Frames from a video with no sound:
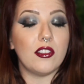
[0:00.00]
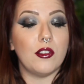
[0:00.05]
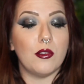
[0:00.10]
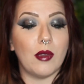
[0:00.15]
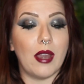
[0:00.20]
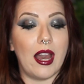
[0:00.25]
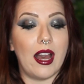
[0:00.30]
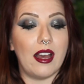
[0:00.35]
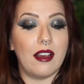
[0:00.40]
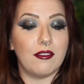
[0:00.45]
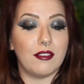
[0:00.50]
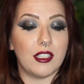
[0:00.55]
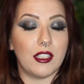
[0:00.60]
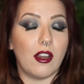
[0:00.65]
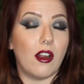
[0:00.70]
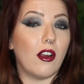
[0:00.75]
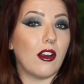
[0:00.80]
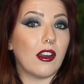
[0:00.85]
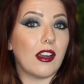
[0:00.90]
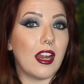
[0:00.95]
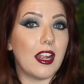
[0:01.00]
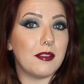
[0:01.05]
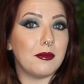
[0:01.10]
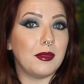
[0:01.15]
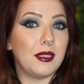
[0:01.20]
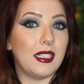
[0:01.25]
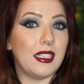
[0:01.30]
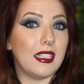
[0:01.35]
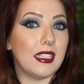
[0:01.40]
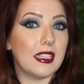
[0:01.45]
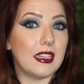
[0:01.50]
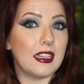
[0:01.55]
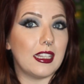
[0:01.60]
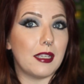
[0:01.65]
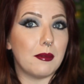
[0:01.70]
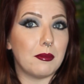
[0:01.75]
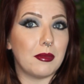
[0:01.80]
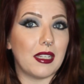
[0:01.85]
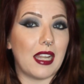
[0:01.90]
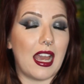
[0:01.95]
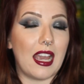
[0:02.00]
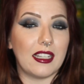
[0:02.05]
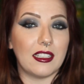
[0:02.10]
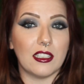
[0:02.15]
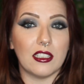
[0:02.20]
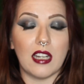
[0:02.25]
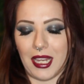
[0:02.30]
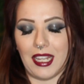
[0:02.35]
you have an RIP lip liner,